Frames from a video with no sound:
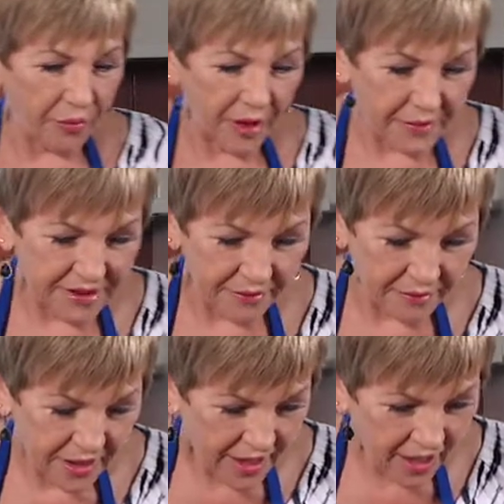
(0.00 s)
up some,
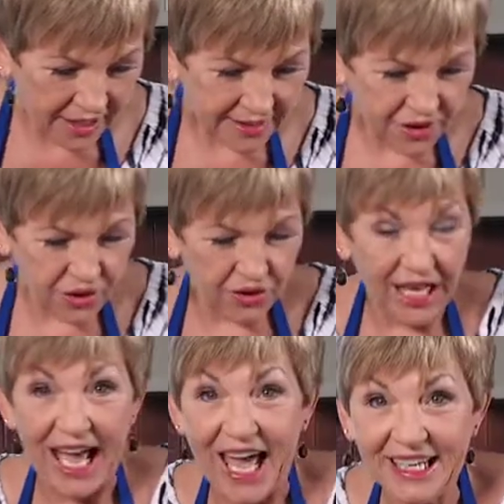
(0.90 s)
let's do the
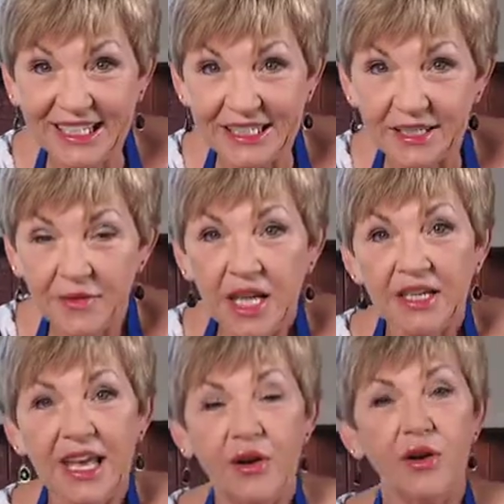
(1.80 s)
onion.
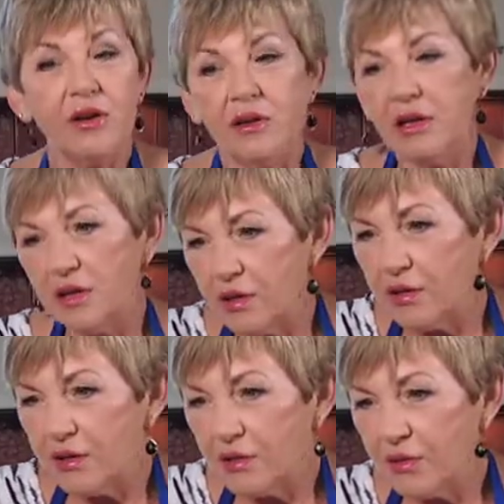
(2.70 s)
Now,
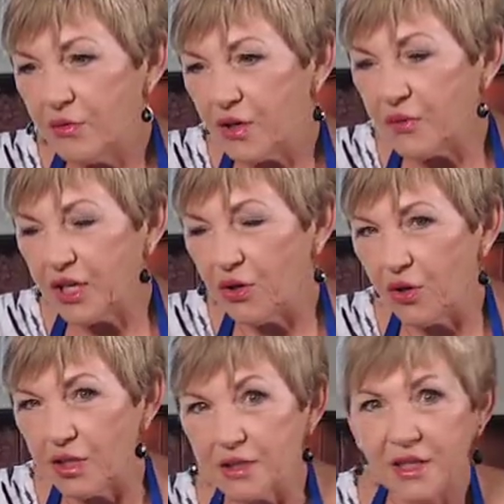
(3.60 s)
what do we call
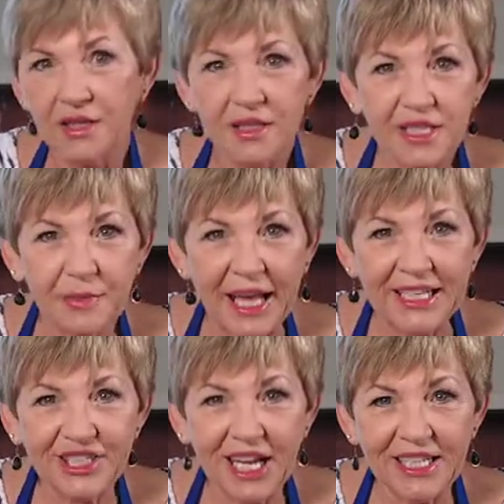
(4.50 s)
it?
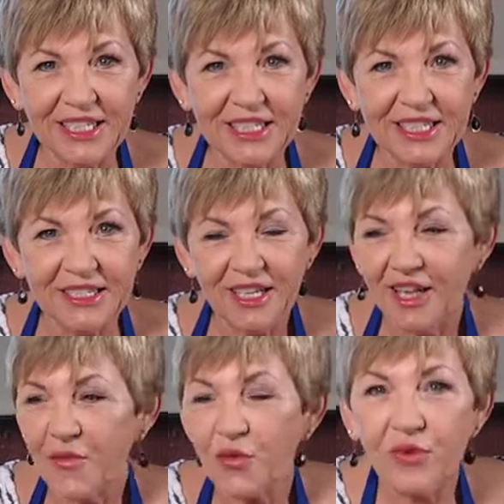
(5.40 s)
Spanish onion,
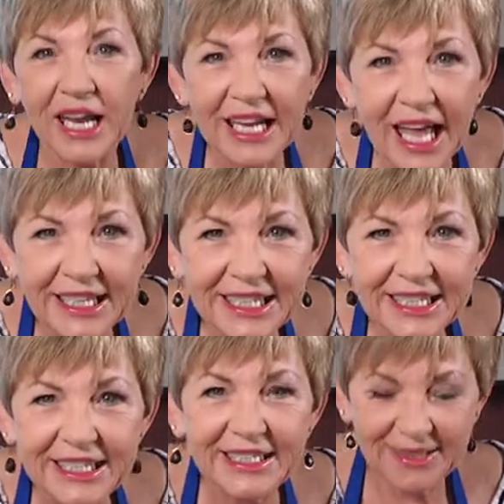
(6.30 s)
red
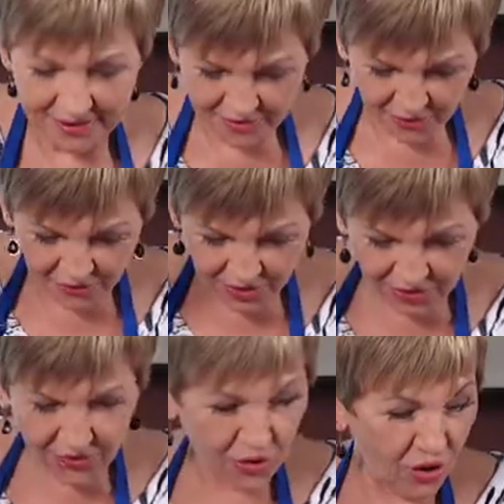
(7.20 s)
onion,
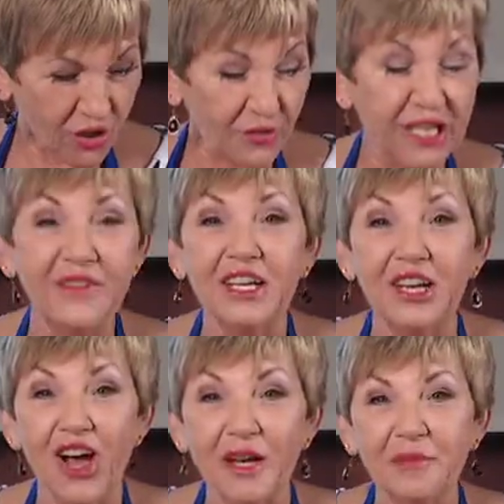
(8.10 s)
call it whatever you
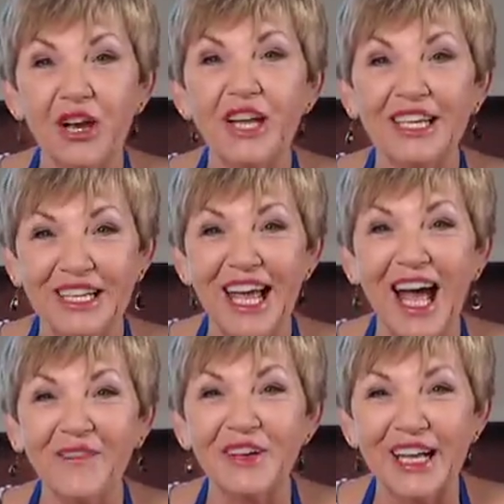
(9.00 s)
like, but I need
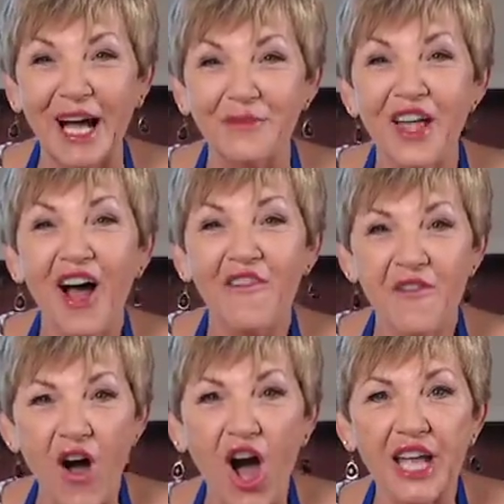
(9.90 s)
half a cup
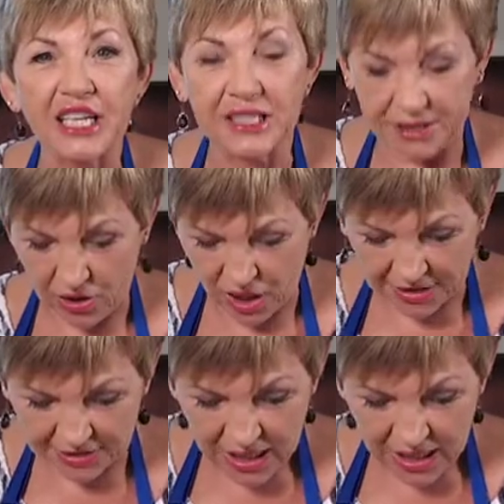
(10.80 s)
finely diced.